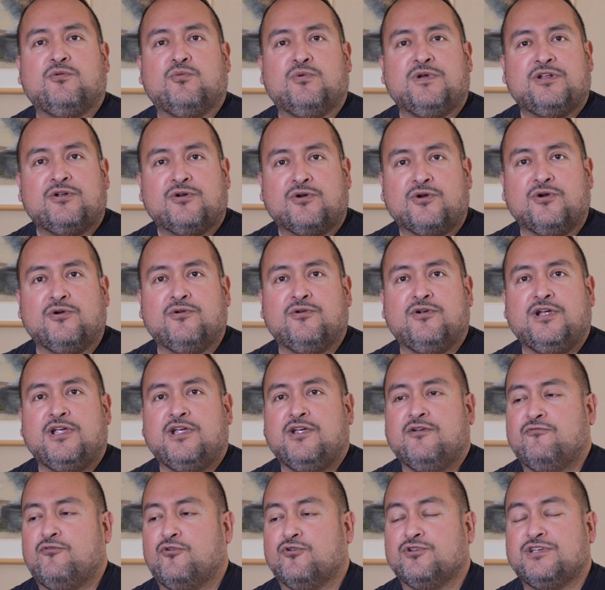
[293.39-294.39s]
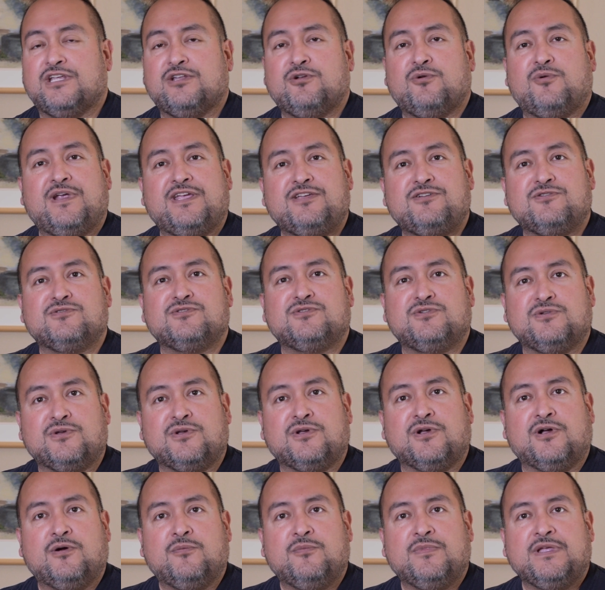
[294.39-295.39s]
with her for generations to
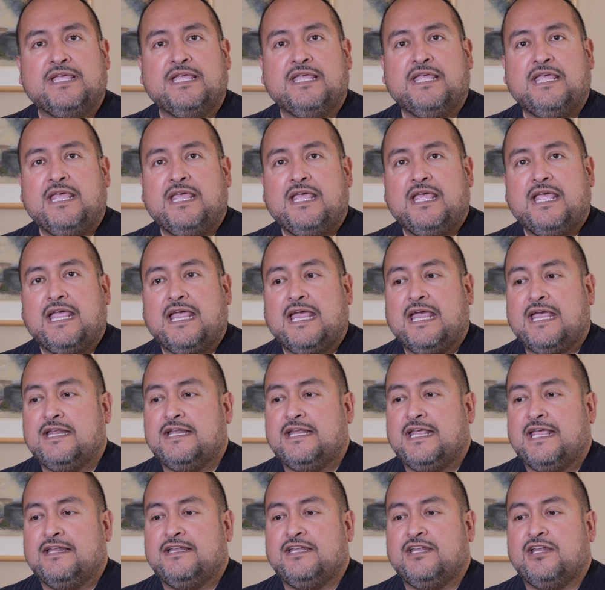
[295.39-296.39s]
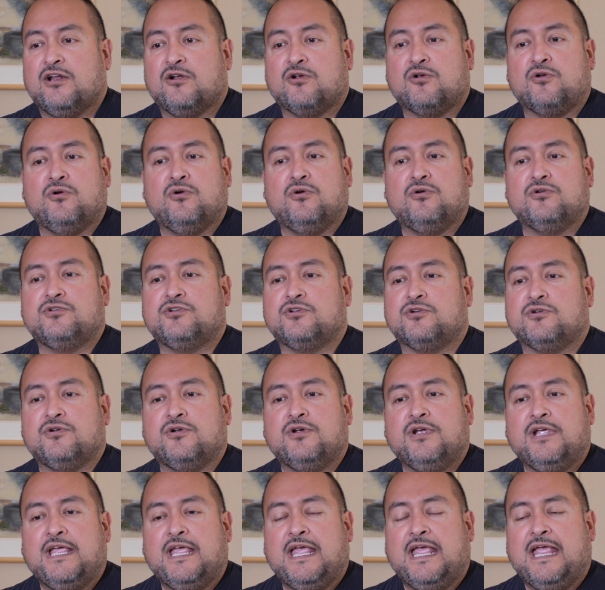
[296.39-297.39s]
come. And in our
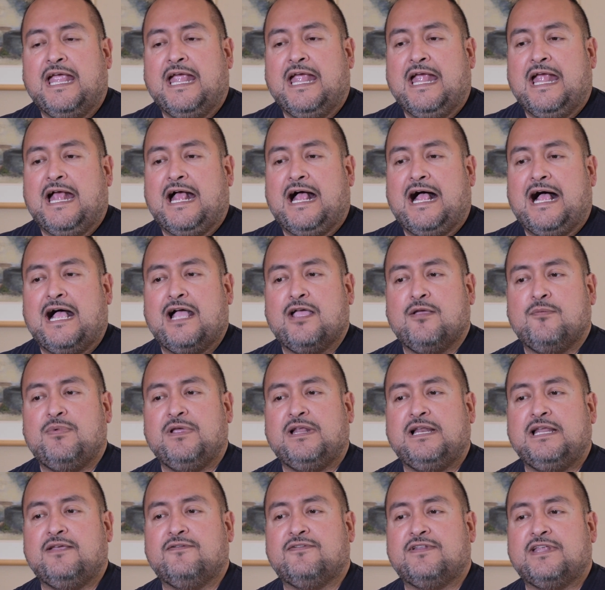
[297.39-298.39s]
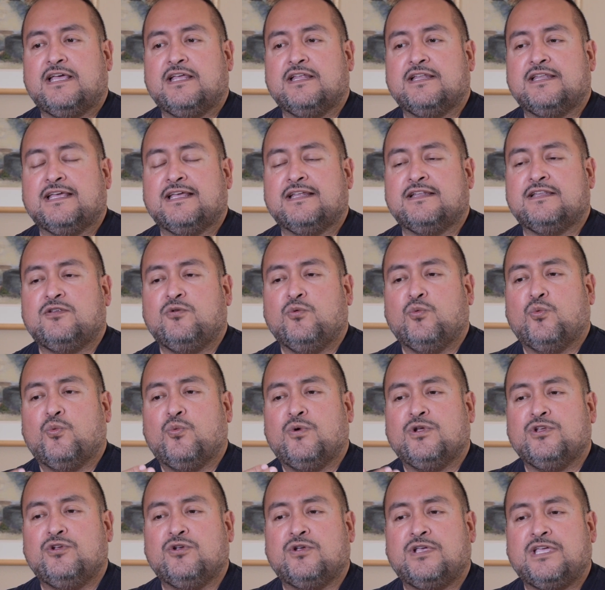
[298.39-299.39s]
culture, I believe that
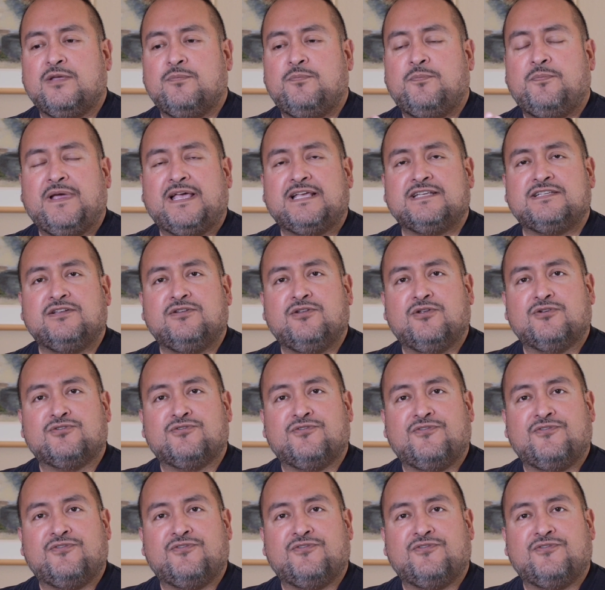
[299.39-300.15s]
when you keep passing those